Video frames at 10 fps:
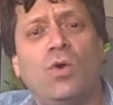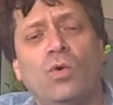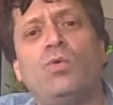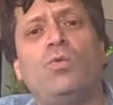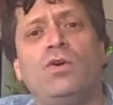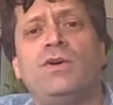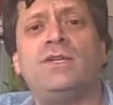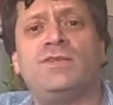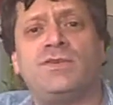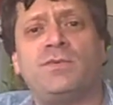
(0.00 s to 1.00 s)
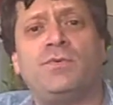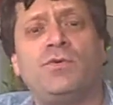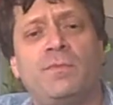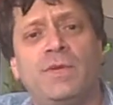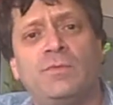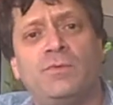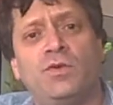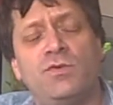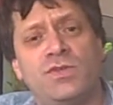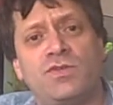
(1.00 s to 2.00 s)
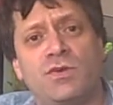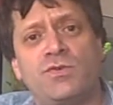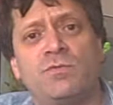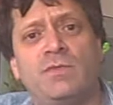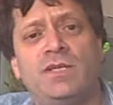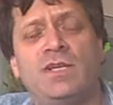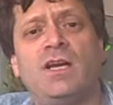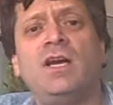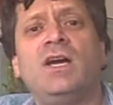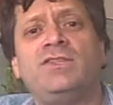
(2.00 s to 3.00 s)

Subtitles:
All working to support people using social media